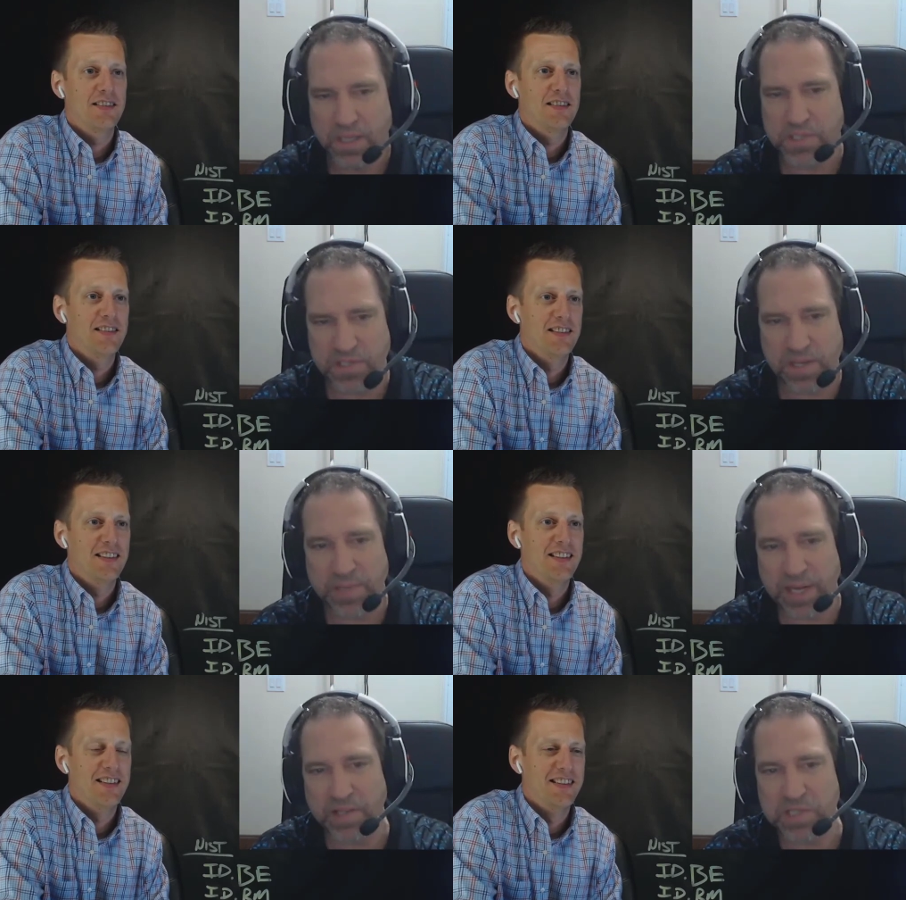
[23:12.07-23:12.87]
Speaker 1: it's the
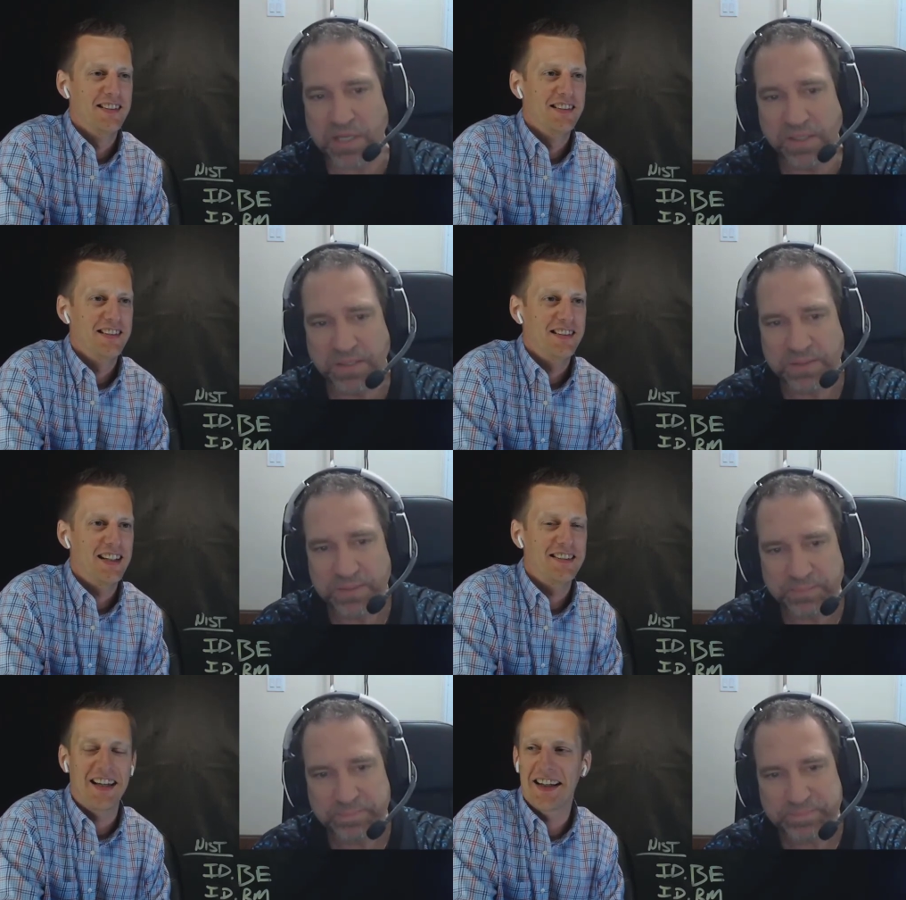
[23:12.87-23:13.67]
same analogy
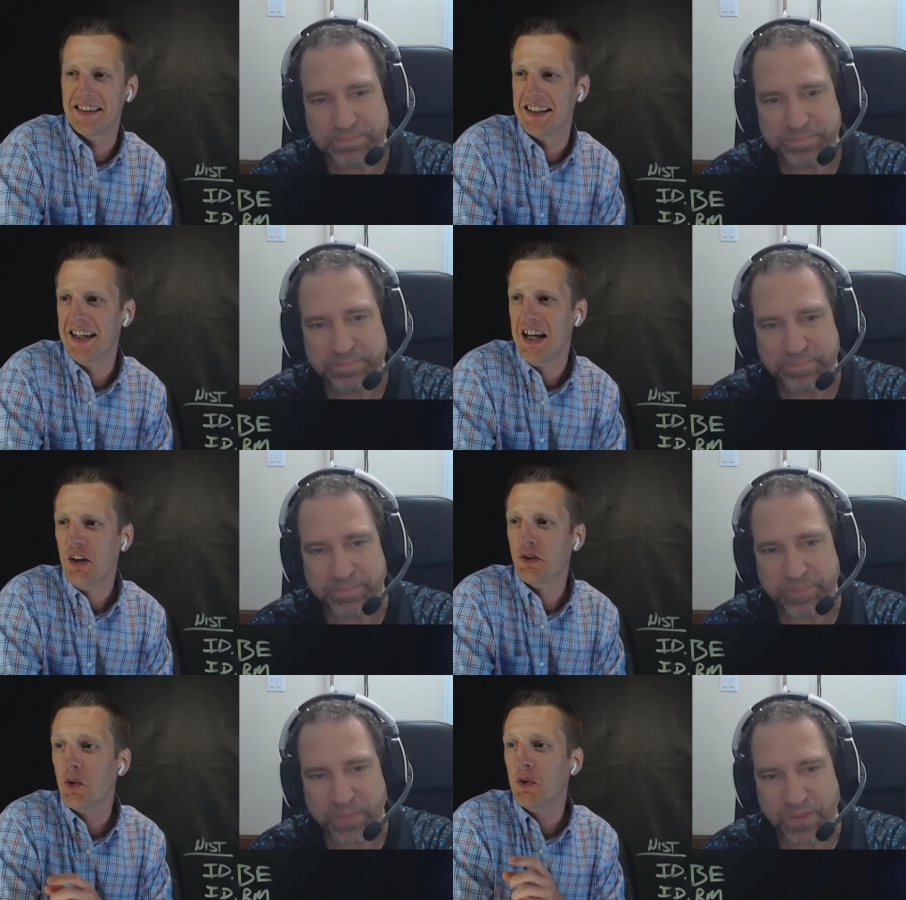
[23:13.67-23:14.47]
exactly
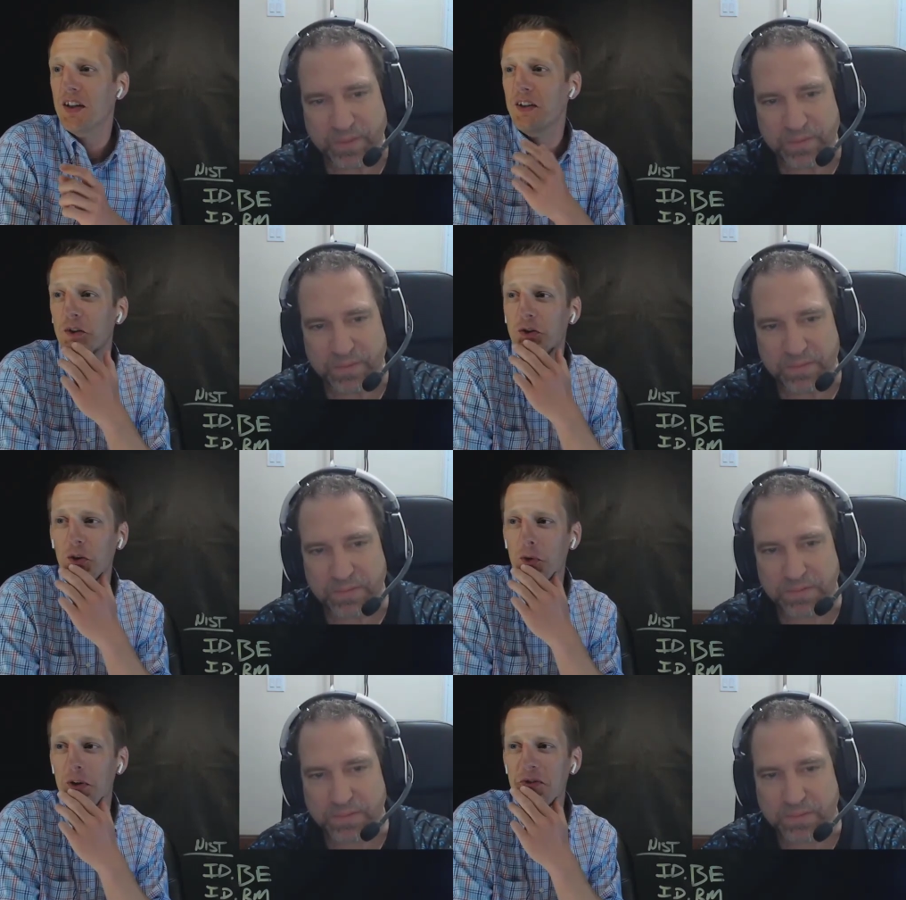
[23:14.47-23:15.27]
Speaker 2: so so the
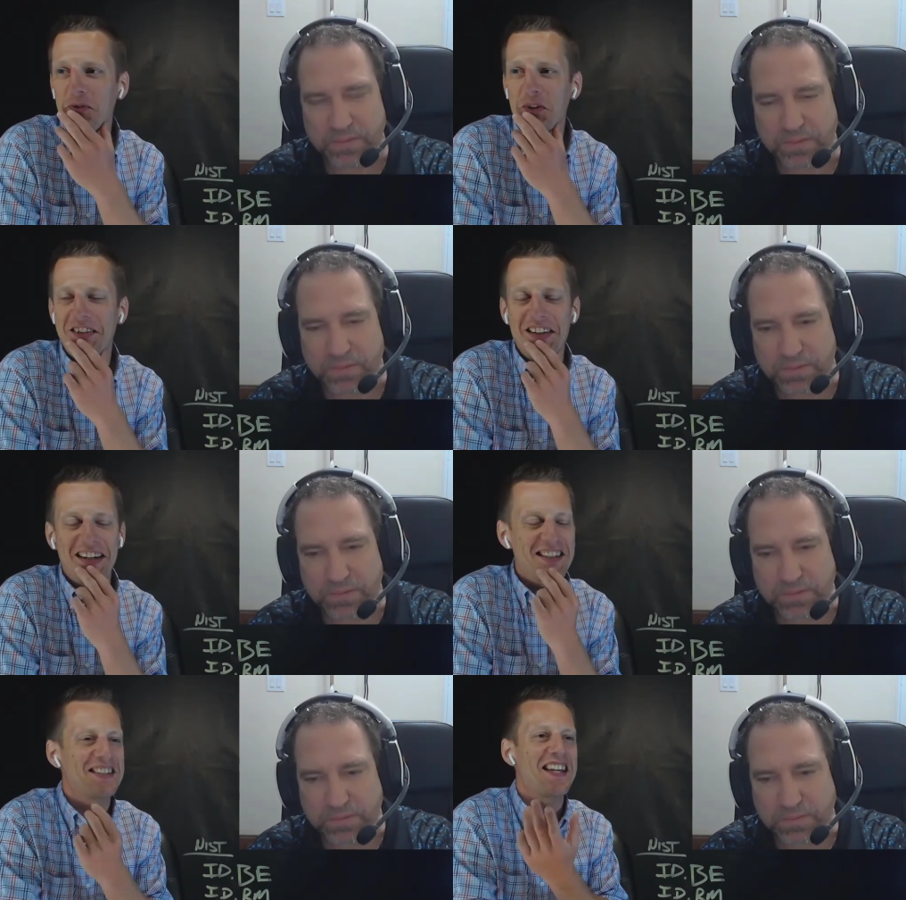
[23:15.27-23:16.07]
one for six
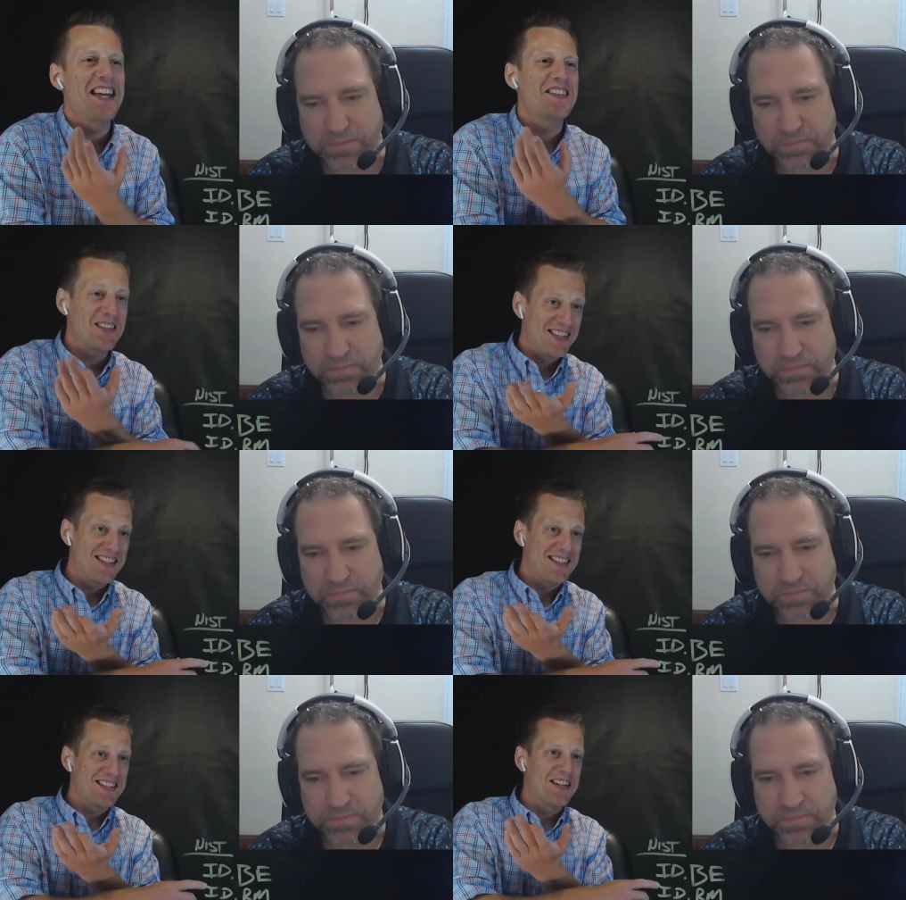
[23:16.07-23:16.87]
is is this
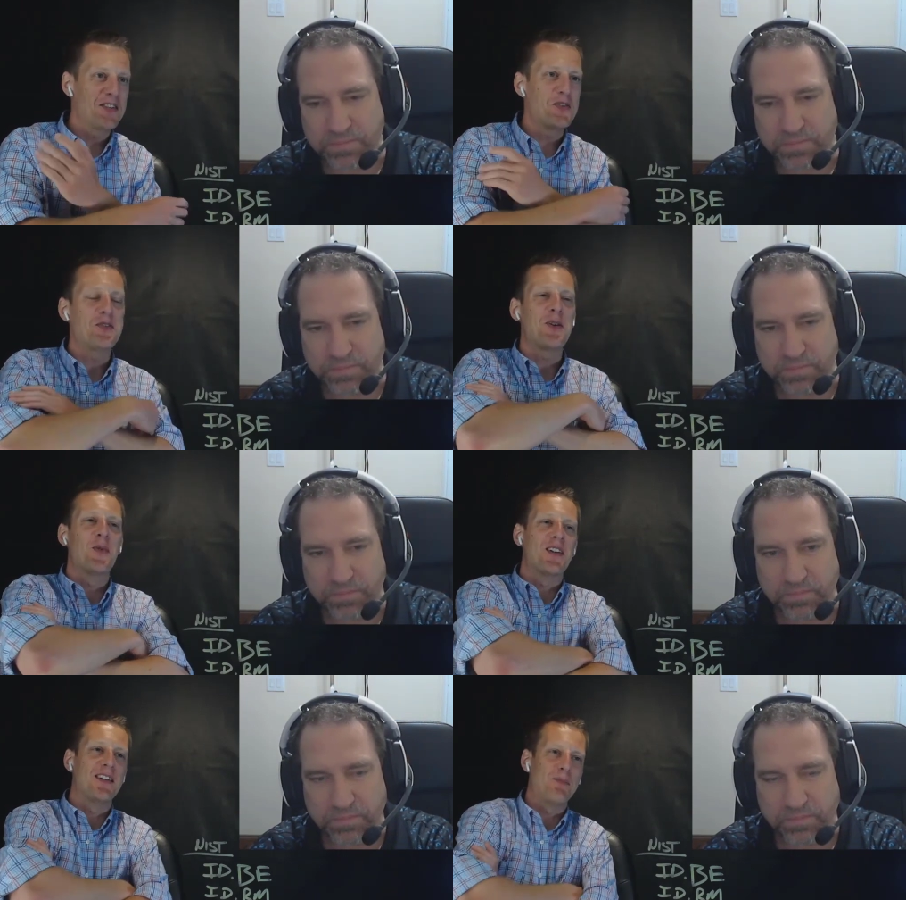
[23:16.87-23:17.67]
is an interesting one
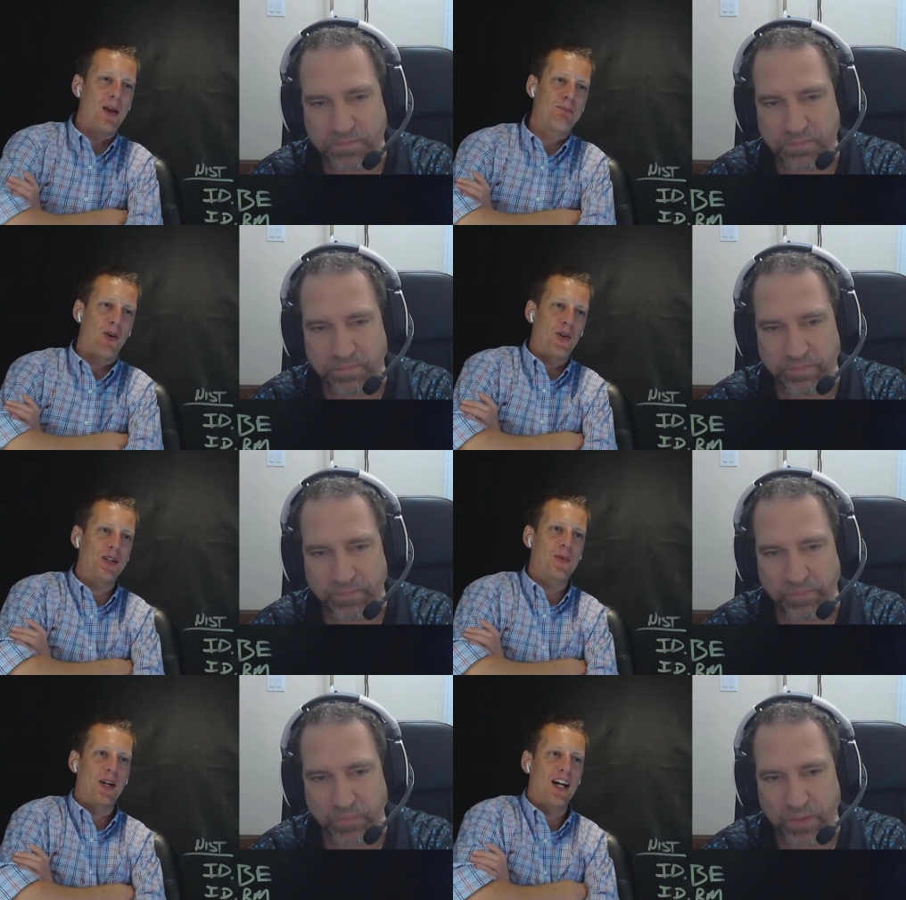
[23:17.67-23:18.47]
and, and partly
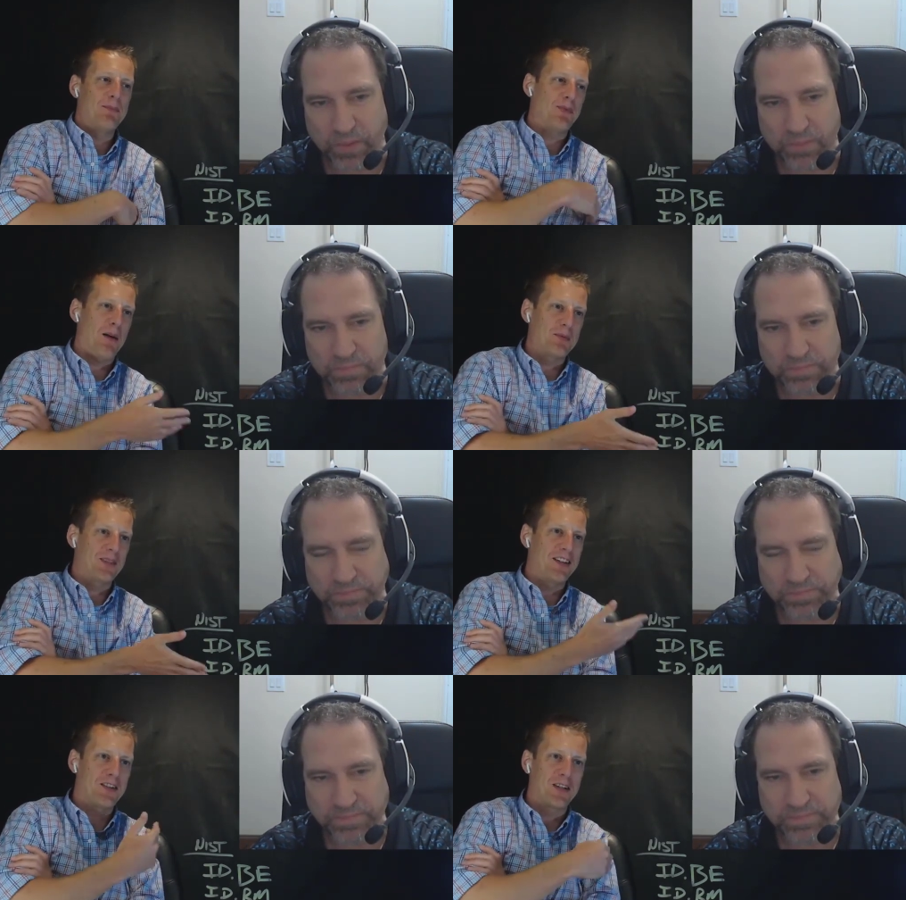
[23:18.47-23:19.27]
why probably
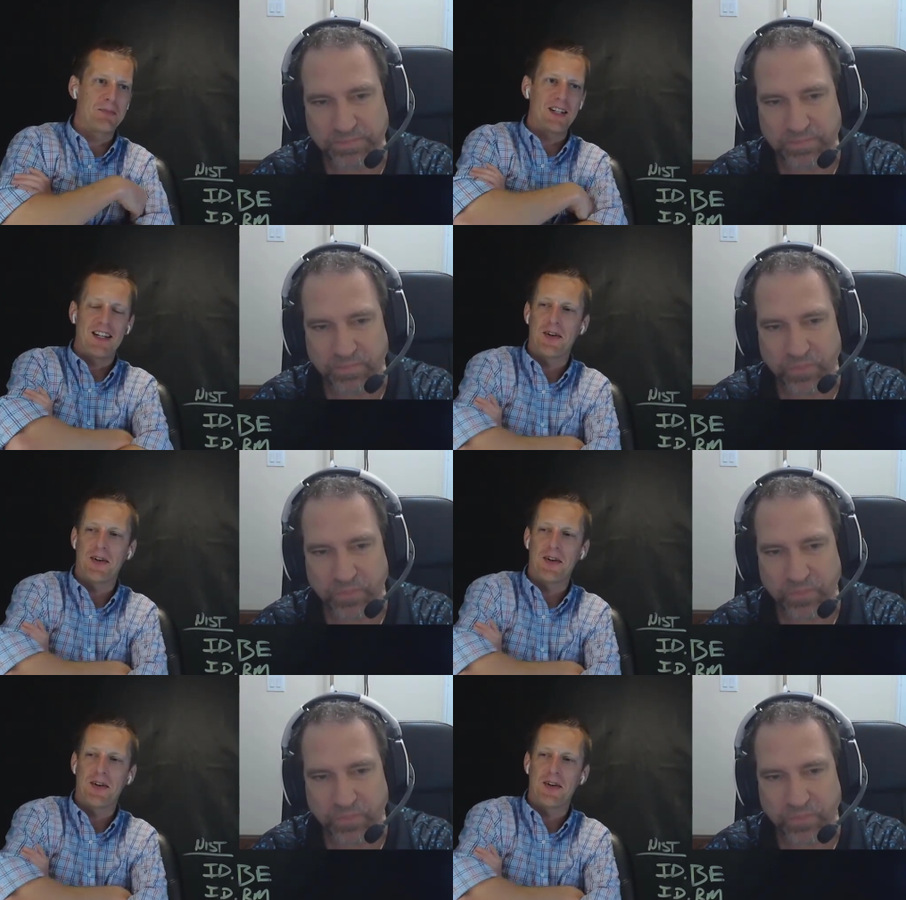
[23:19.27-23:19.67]
our company now